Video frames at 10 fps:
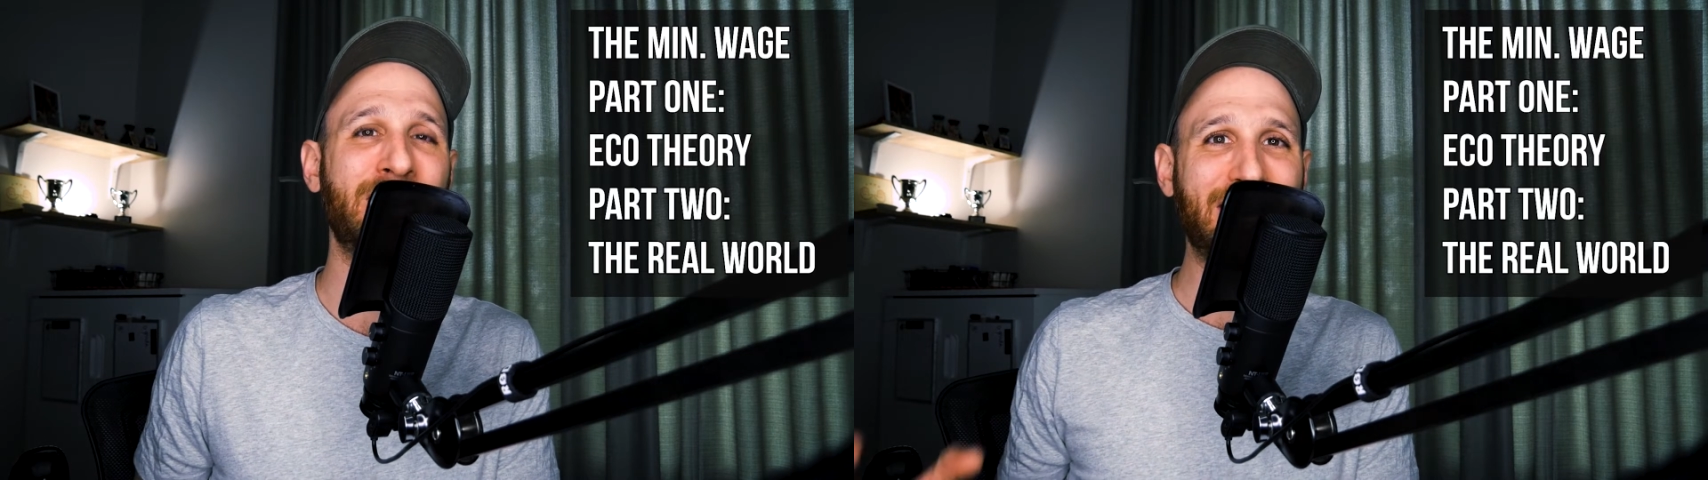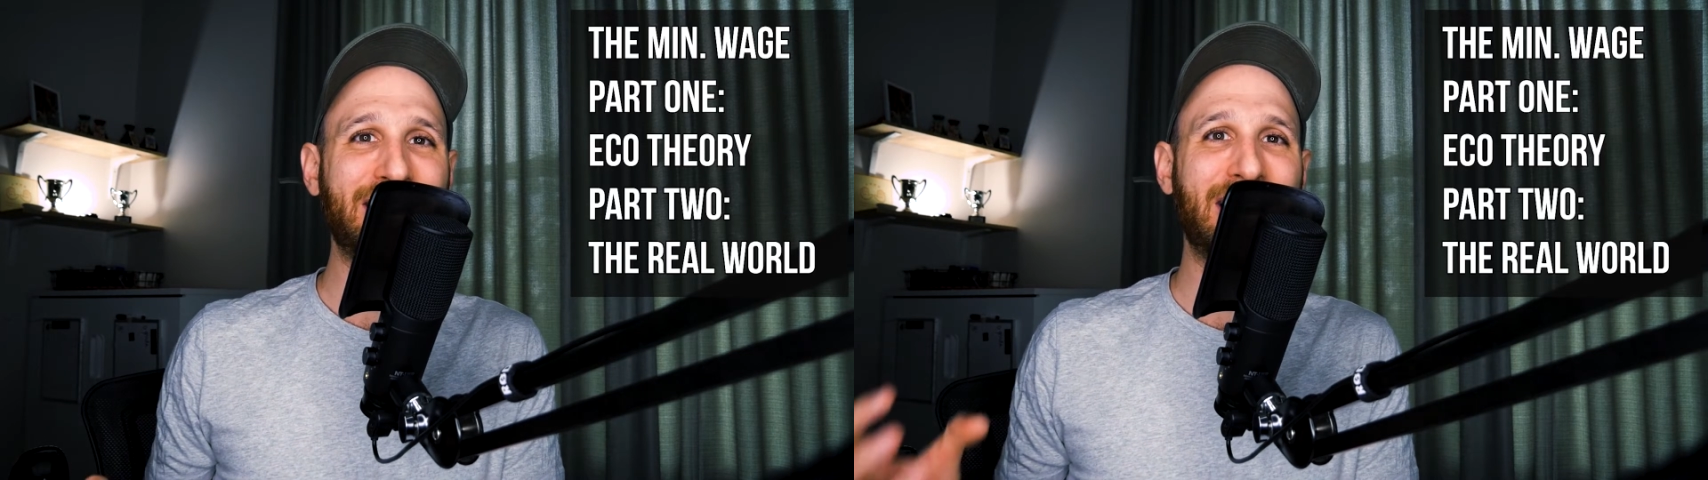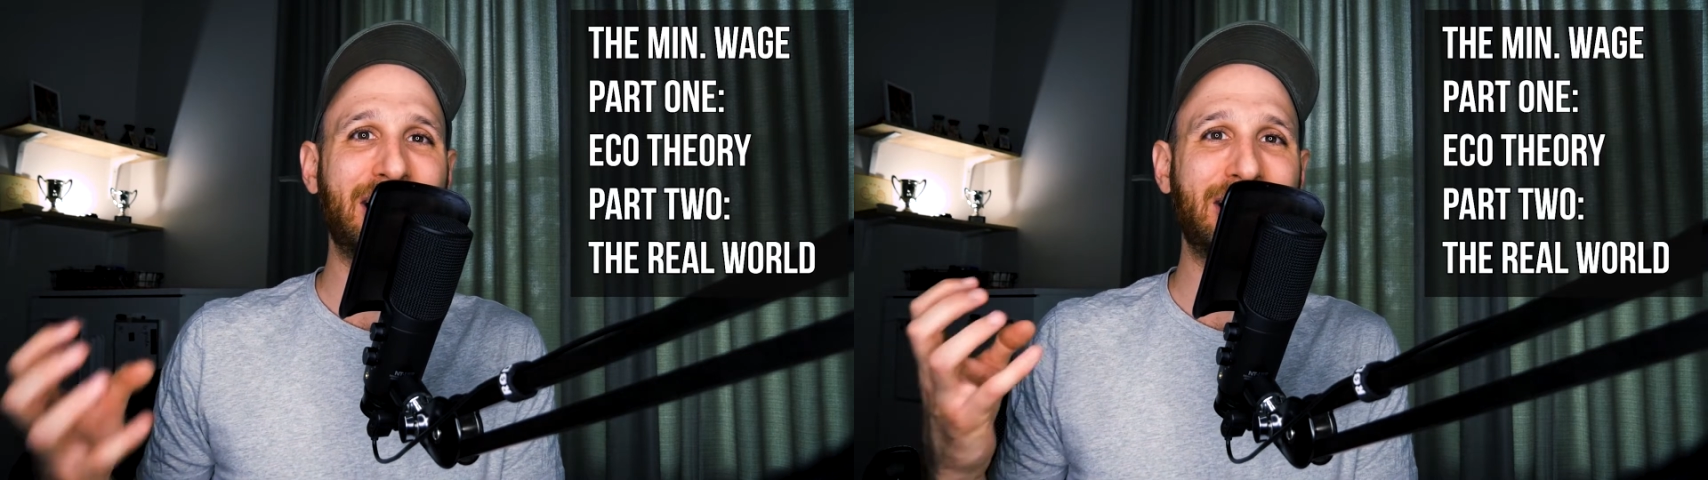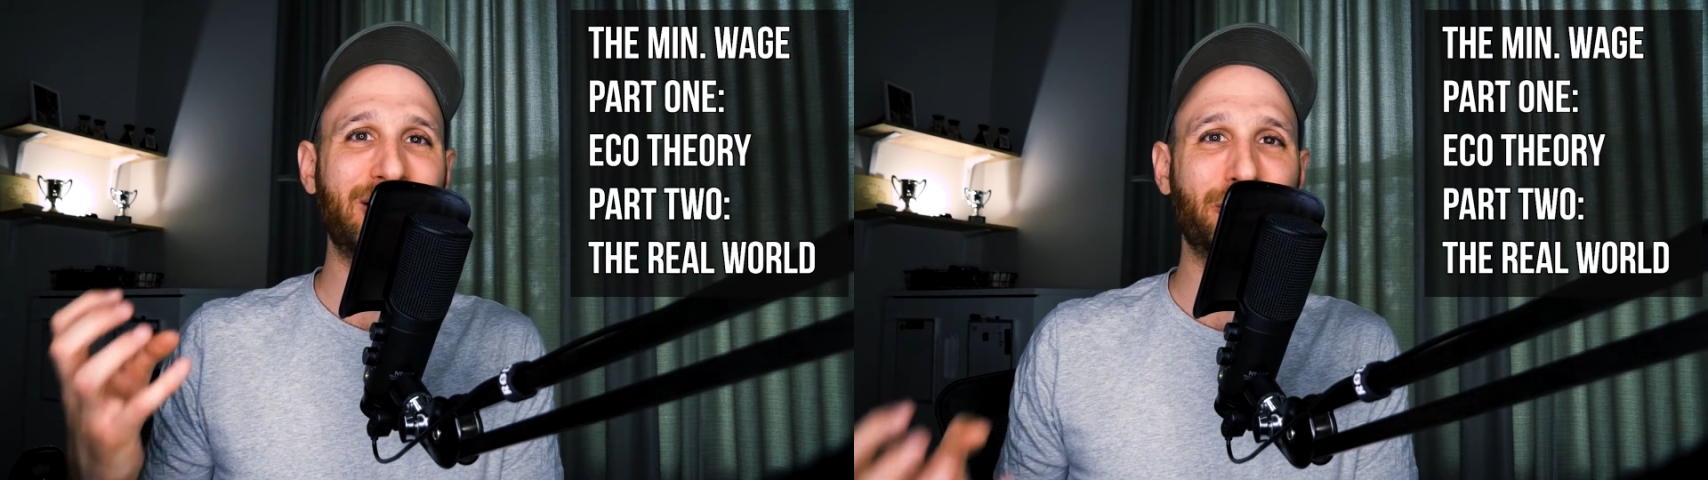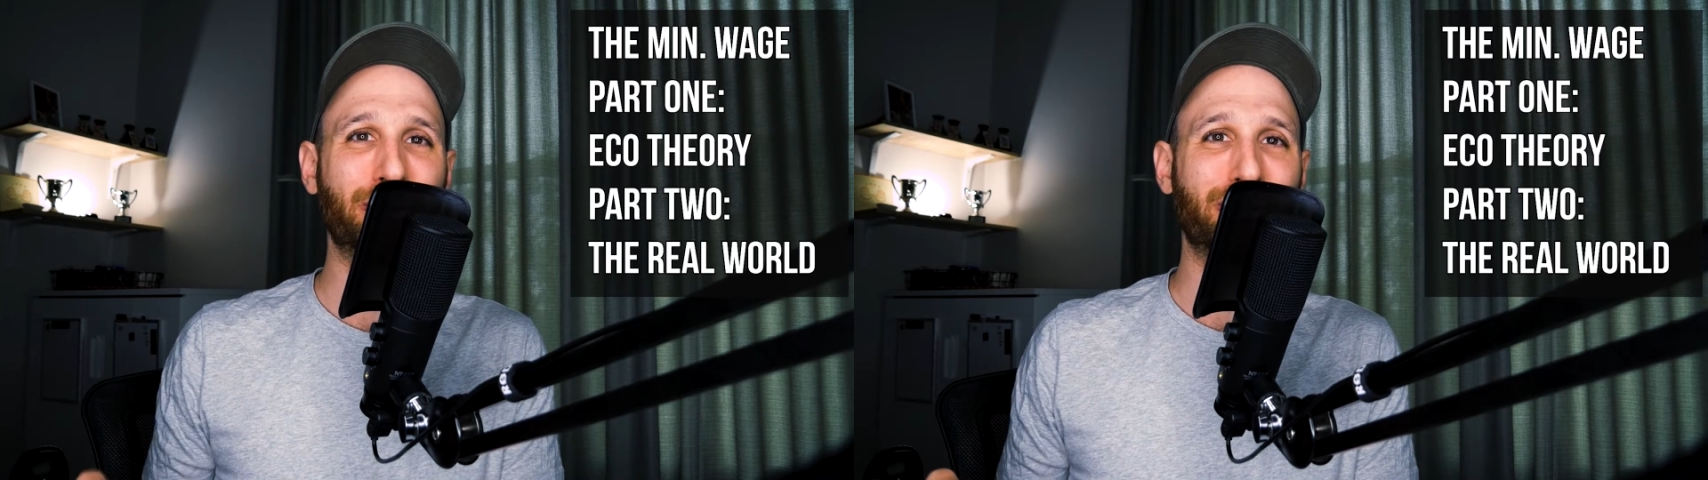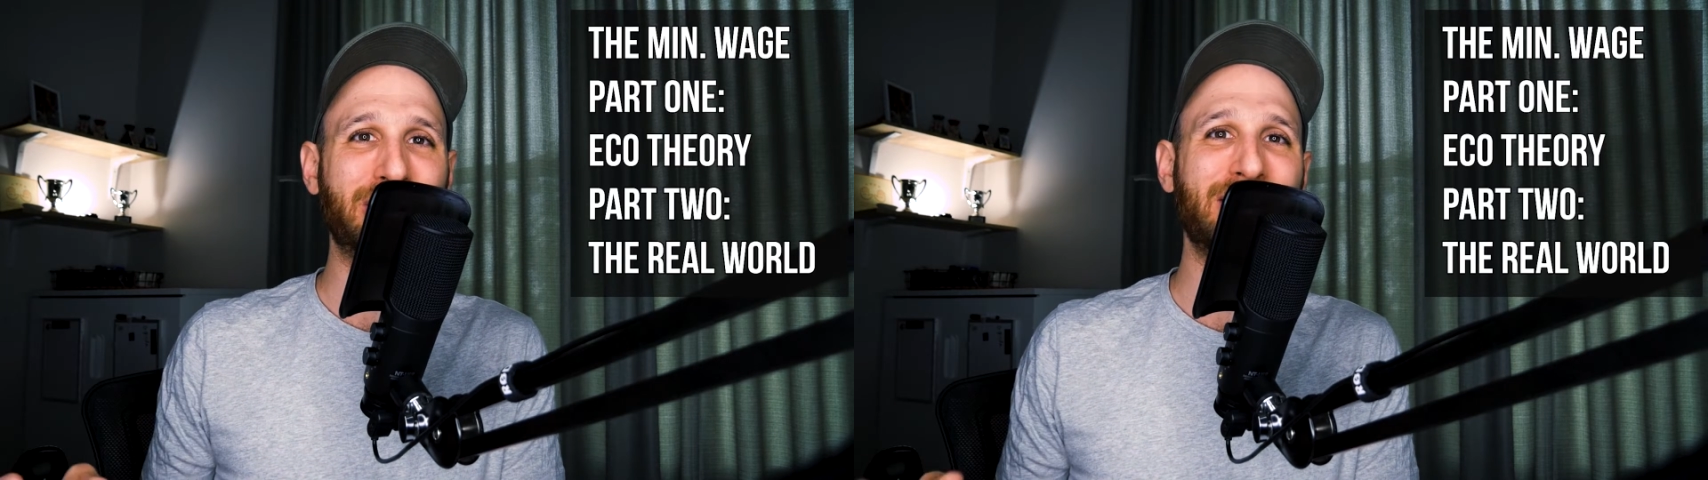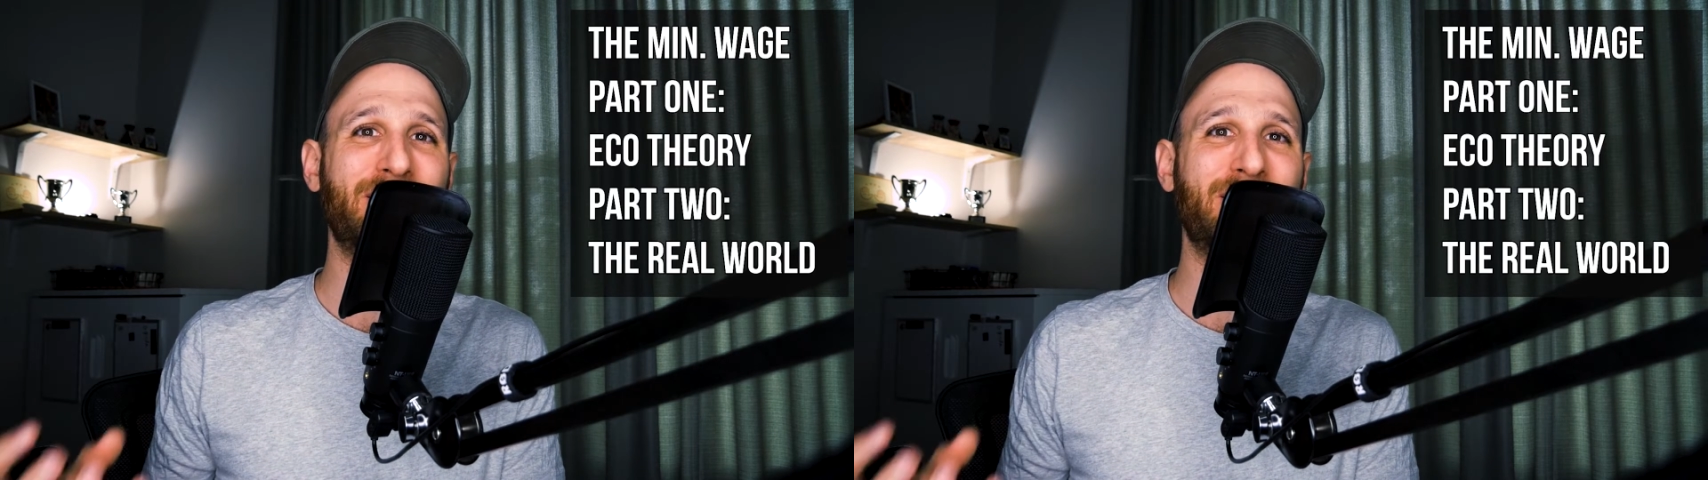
they can't agree,